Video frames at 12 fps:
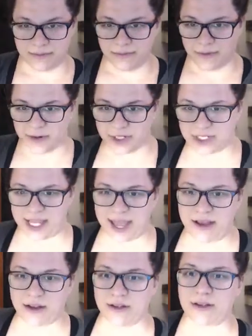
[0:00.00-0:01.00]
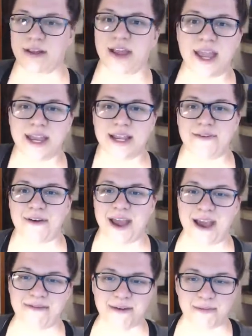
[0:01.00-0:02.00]
for sale, and if I
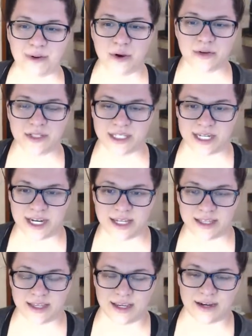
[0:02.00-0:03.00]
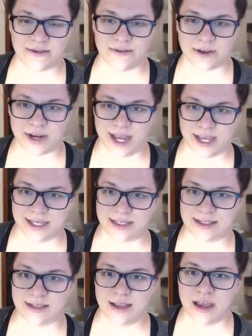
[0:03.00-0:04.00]
haven't posted anything in a few
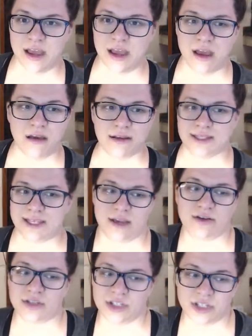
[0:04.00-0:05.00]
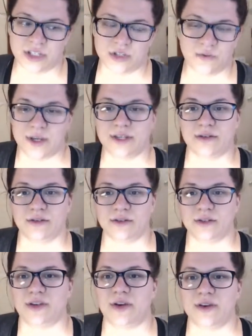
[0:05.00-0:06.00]
days, sales just dwindle.
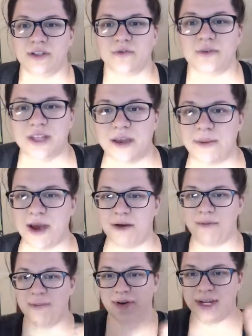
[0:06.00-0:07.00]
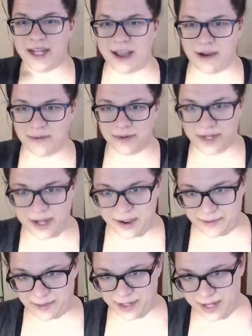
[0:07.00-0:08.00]
So it's really about putting out
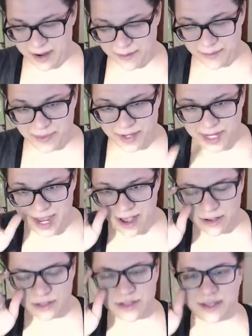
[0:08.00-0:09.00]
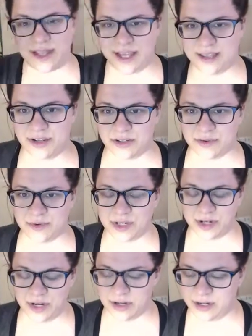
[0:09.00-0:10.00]
so that there's a
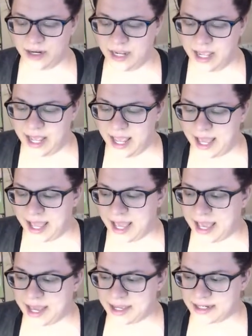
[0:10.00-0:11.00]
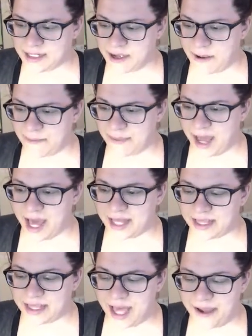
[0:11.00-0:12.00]
return. And I
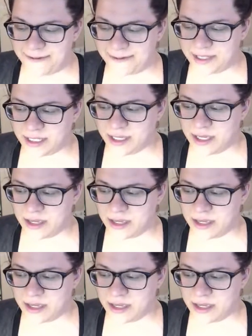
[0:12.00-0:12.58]
left,